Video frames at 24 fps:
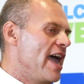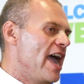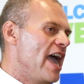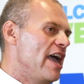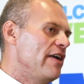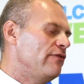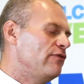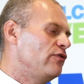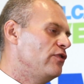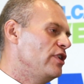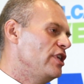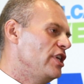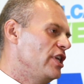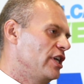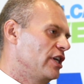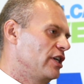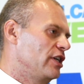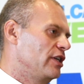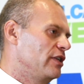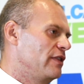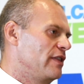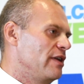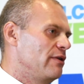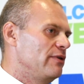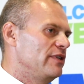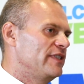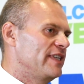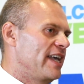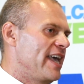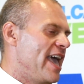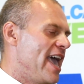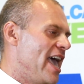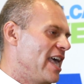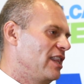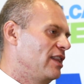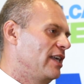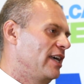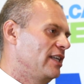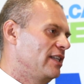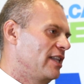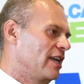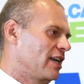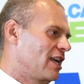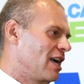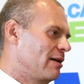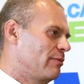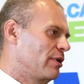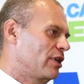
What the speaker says: Every year there is a headline that